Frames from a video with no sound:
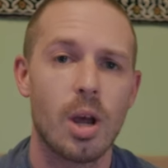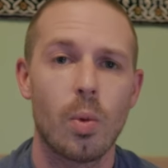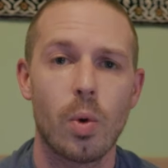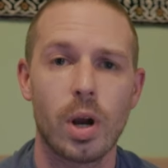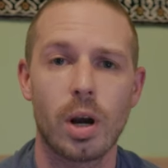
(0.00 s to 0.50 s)

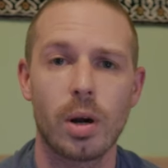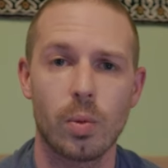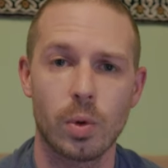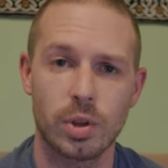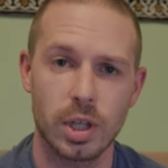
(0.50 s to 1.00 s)
Where
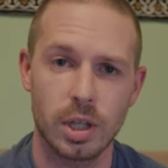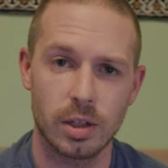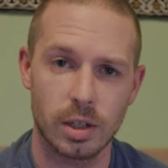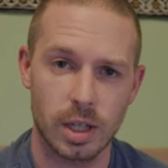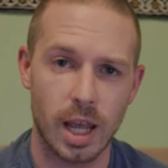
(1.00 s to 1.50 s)
with
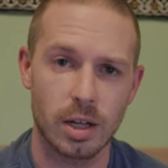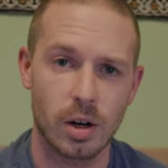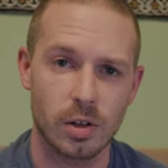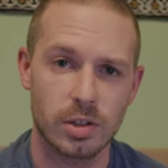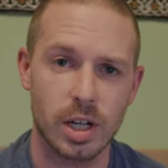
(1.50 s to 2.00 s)
the Canon
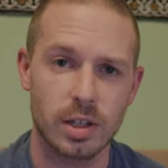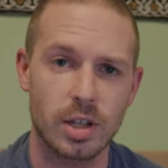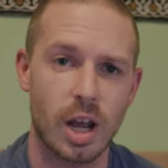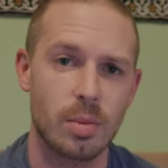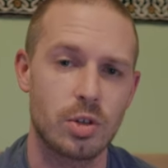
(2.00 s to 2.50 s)

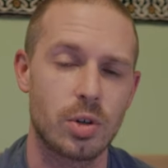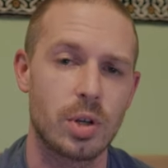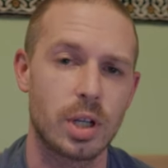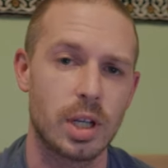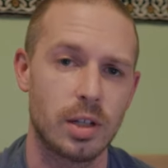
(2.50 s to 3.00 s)
R6, I'm
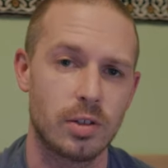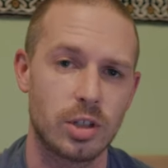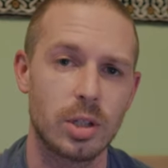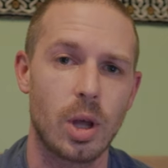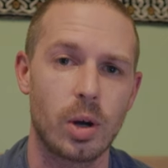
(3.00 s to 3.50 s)
shooting in
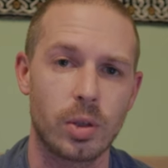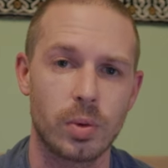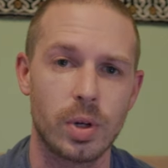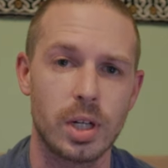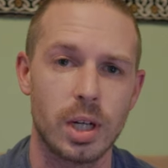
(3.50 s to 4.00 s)
C-Log
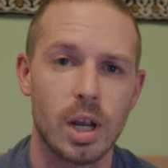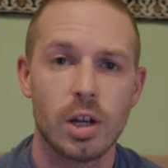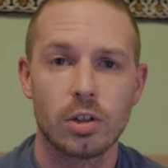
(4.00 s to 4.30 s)
3,